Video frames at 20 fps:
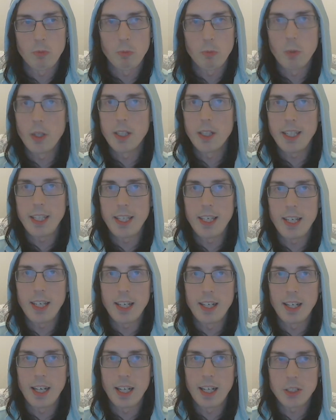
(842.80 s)
really
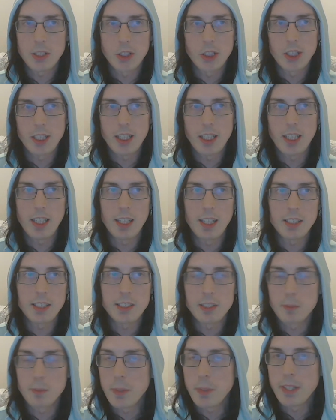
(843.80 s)
actually
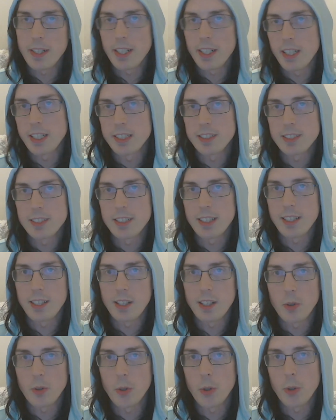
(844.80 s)
experience and
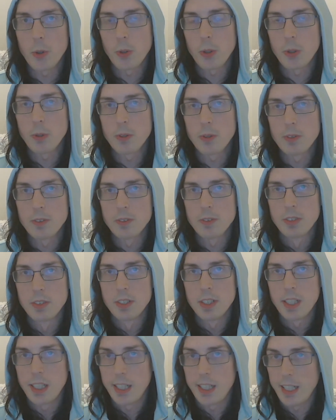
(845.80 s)
go through.
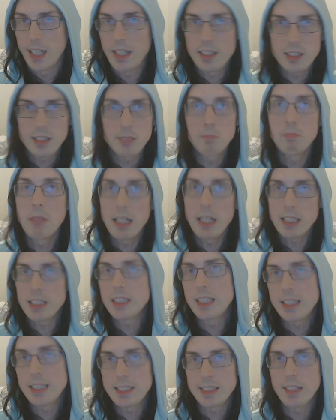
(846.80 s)
As
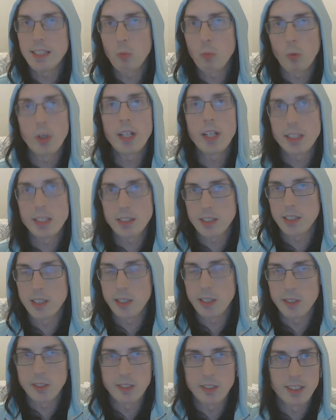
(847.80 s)
much as I wanted
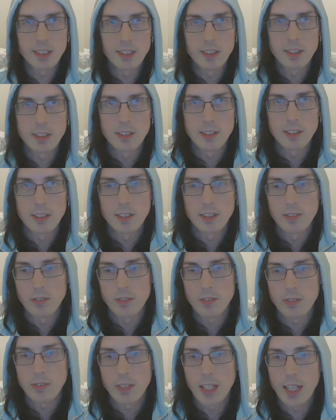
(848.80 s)
to,
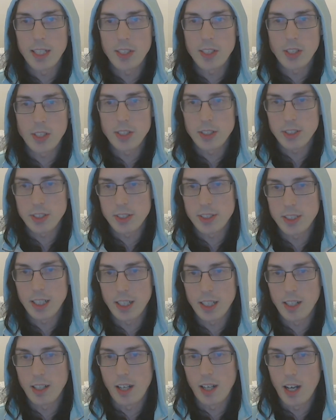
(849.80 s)
I
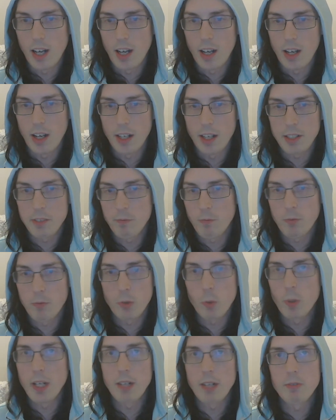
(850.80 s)

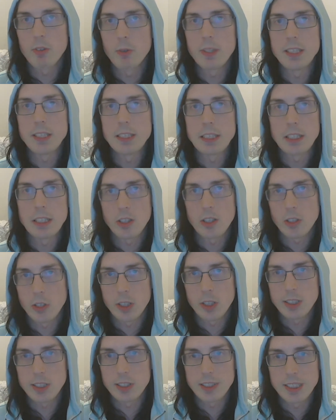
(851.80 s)
for whatever reason
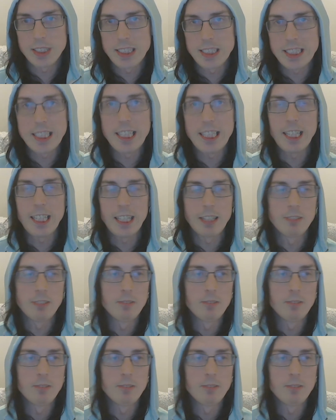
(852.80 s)
couldn't see.